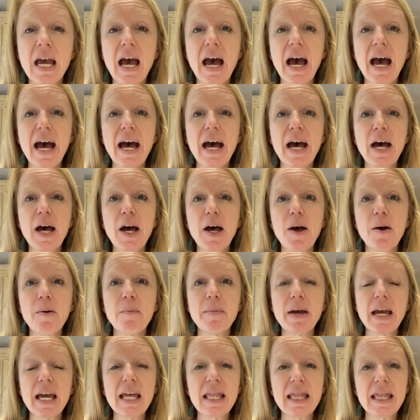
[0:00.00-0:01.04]

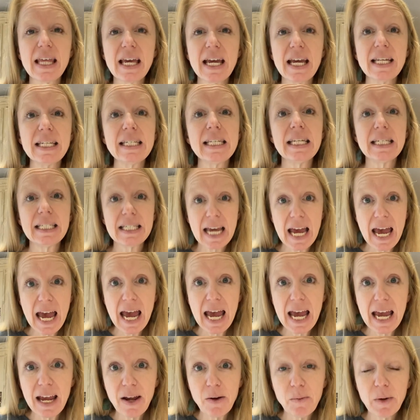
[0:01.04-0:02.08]
Um, and then
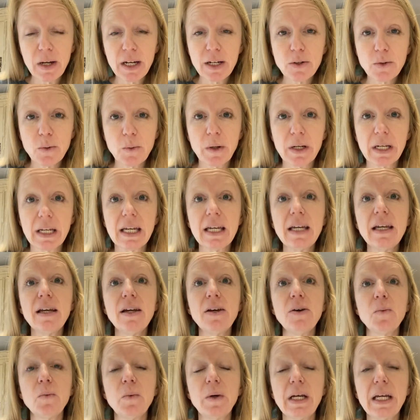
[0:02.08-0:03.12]
today, week 20,
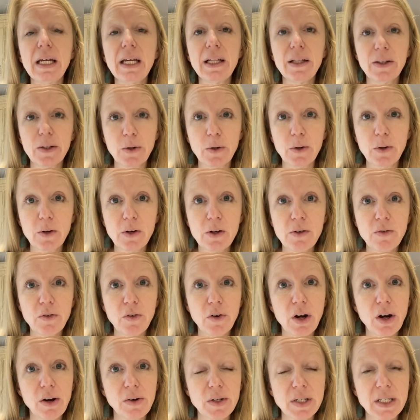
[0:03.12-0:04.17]
we learn
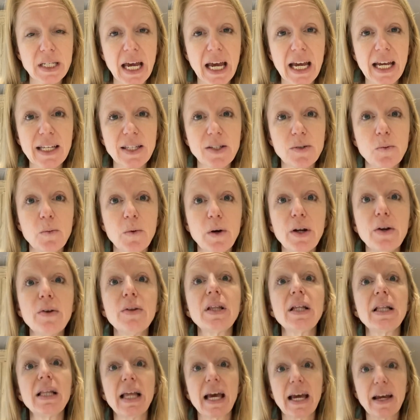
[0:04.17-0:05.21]
for our science, what are
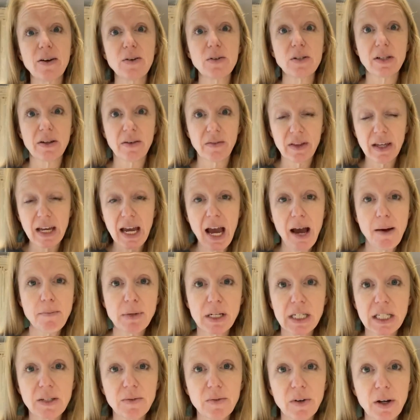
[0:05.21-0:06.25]
the layers of the
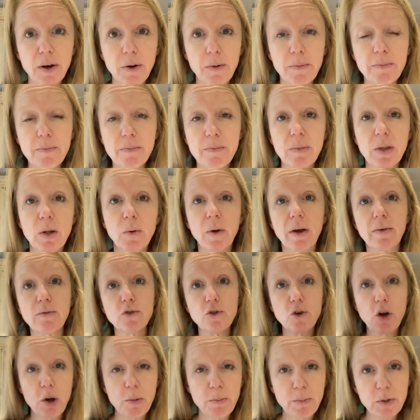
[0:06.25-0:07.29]
atmosphere? We have
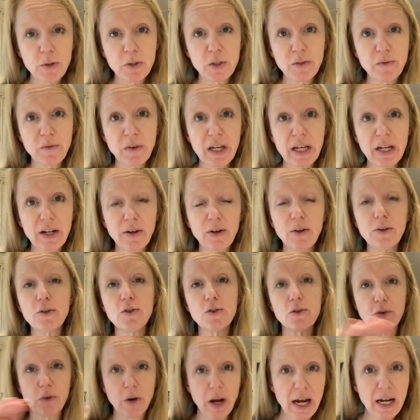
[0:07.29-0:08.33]
troposphere,
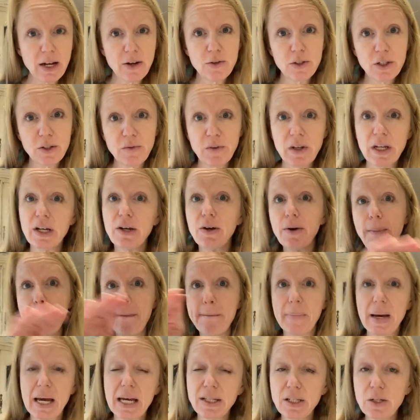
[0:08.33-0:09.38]
stratosphere,
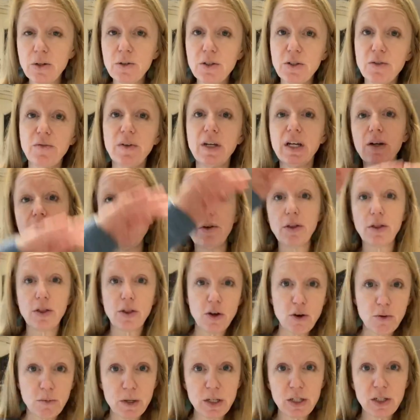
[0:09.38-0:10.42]
mesosphere,
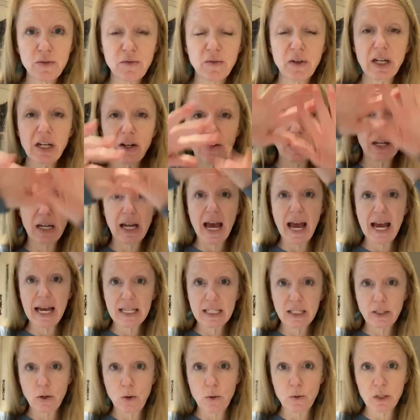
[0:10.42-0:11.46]
thermosphere, and
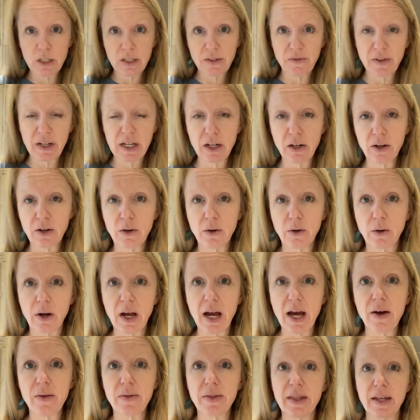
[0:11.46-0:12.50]
exosphere
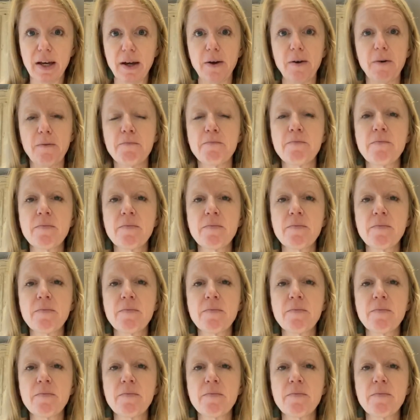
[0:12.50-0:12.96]
out there.